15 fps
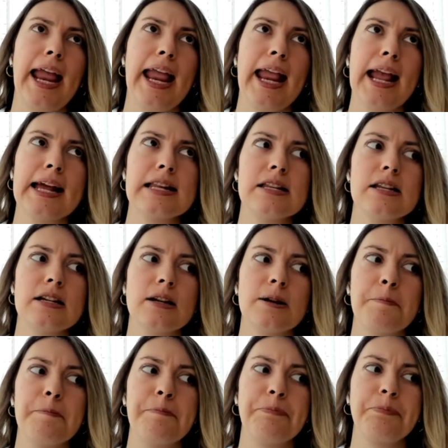
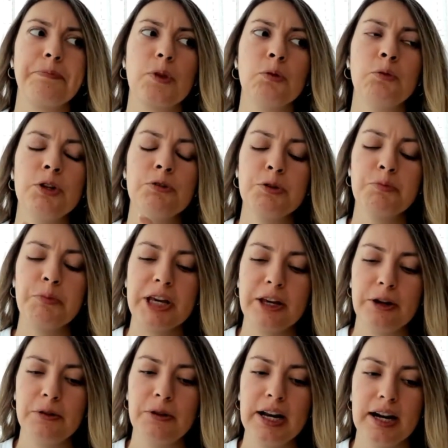And what was
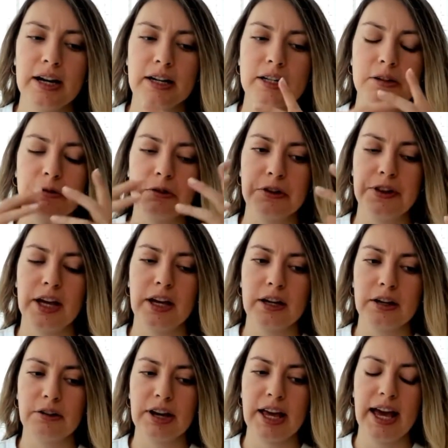peculiar that we were
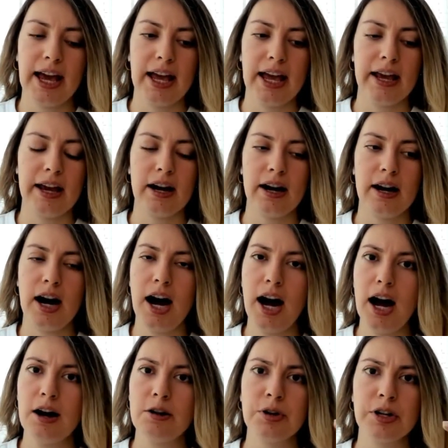thinking, okay,
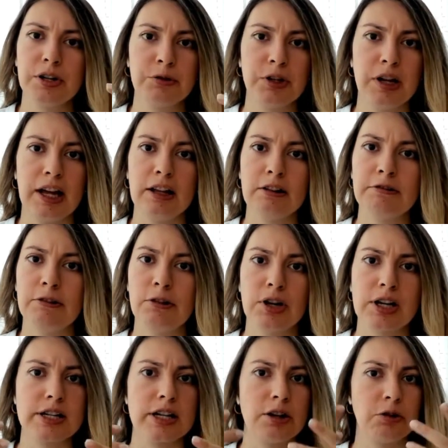how it would
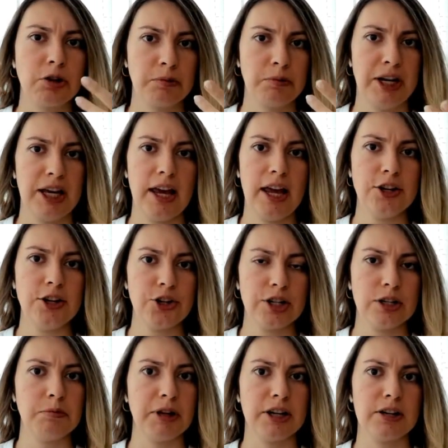influence our
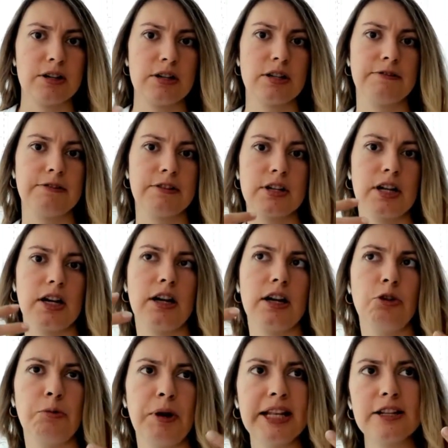communication, because if it's like
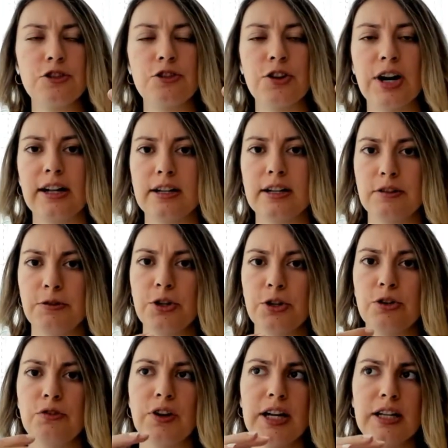augmented reality,
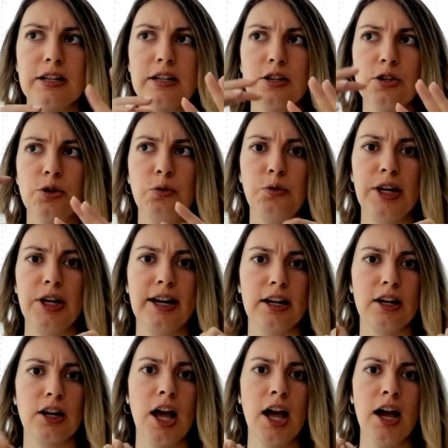virtual reality, so we
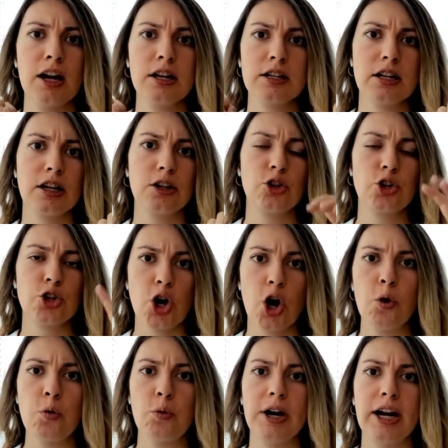can start
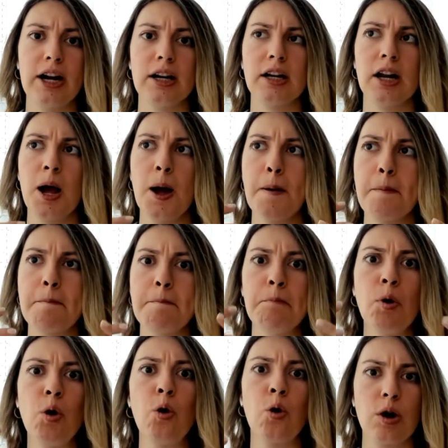showing
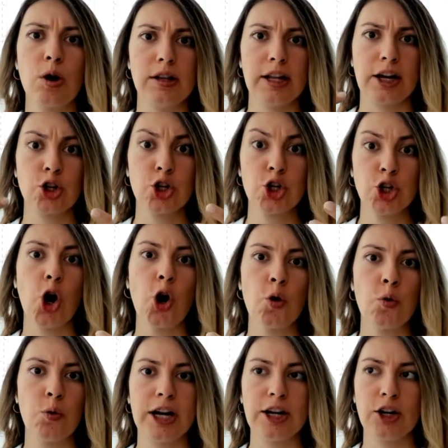more, like
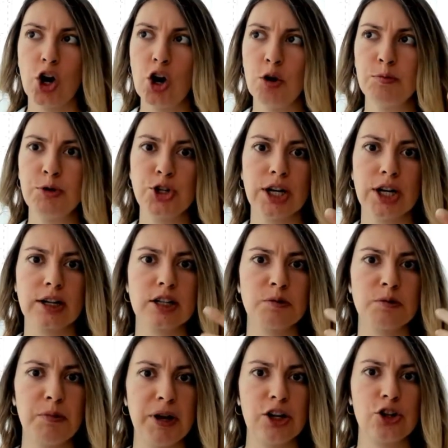showing objects,
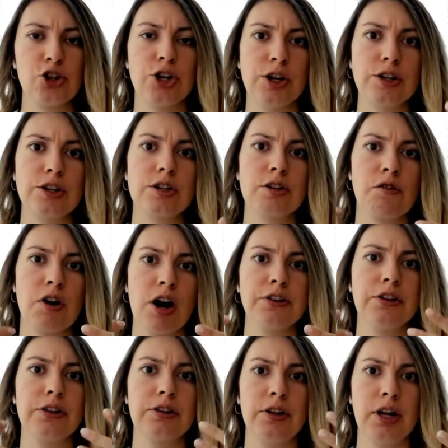pictures,
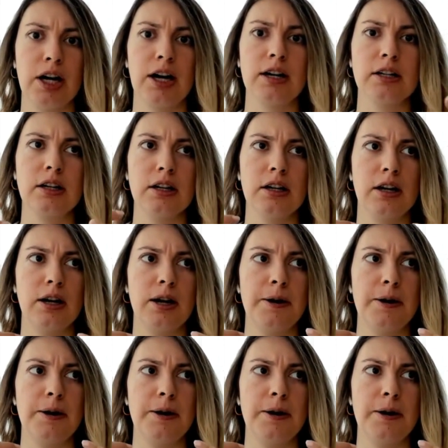rather than